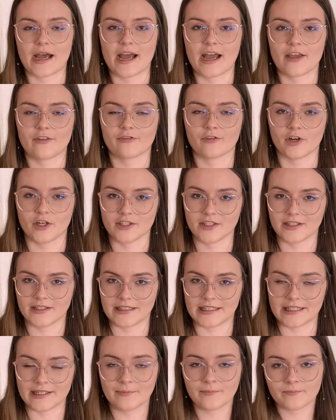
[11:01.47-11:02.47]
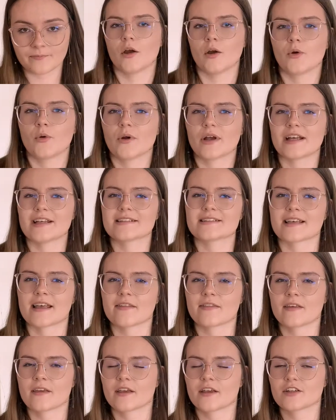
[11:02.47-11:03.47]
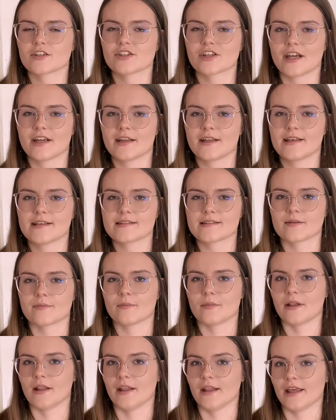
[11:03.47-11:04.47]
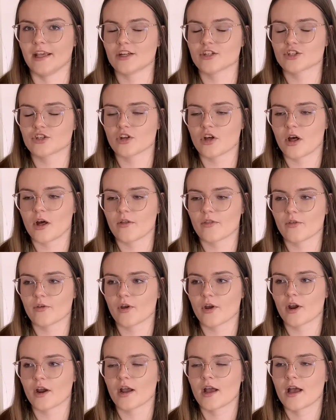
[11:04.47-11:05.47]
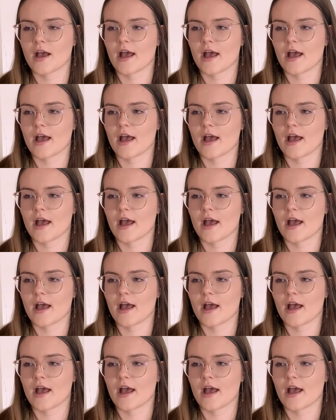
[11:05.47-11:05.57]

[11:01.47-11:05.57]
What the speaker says: Fauna Lee, who is, I think, a Chinese and Malaysian author.